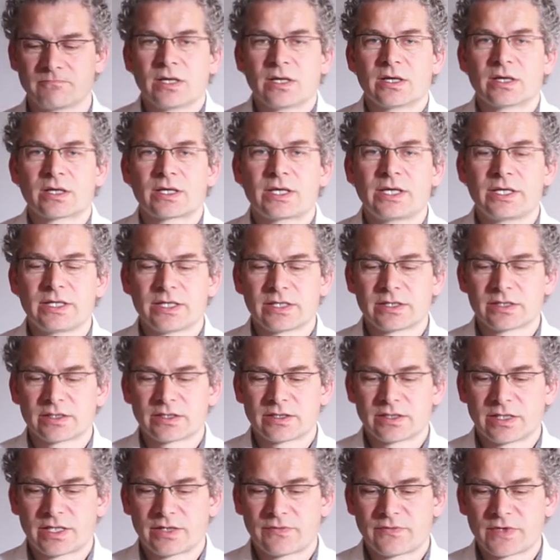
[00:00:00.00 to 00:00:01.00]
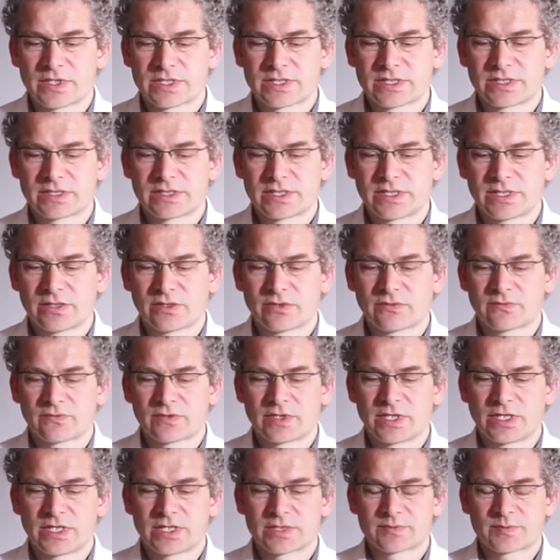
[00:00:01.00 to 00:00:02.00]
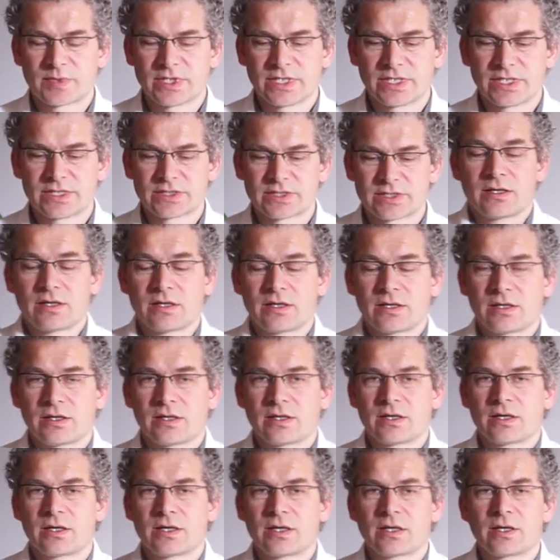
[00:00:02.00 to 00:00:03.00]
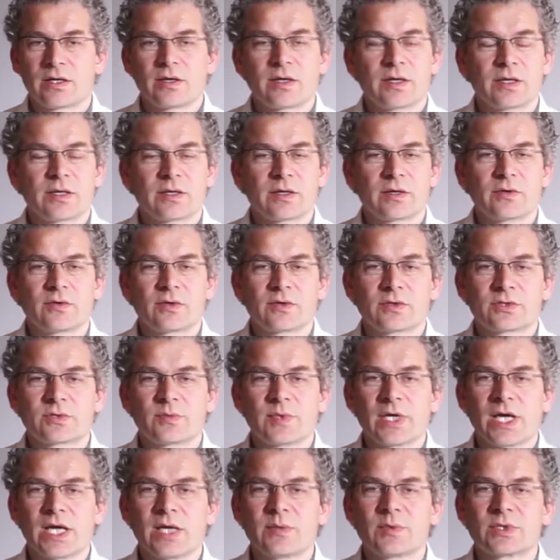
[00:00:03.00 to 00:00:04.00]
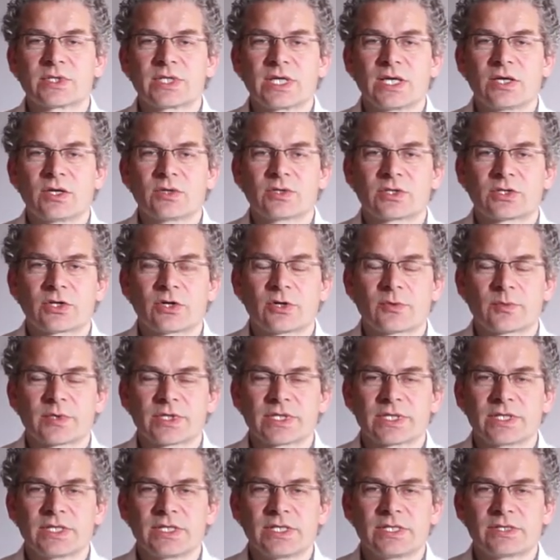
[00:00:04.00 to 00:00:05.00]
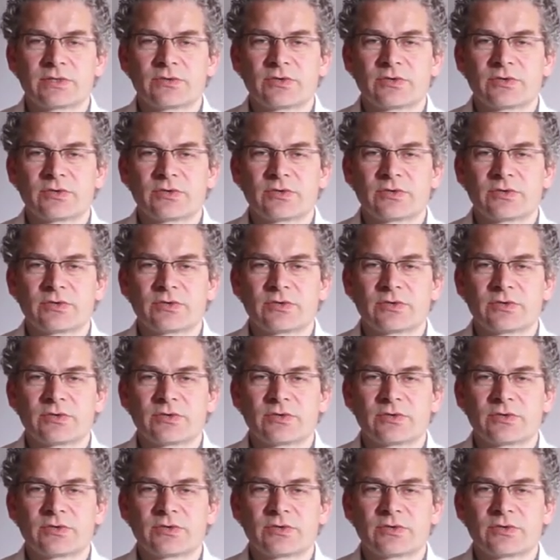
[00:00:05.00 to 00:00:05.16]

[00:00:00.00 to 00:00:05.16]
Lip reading: The cleaning efficiency of glass plates. To be able to interpret these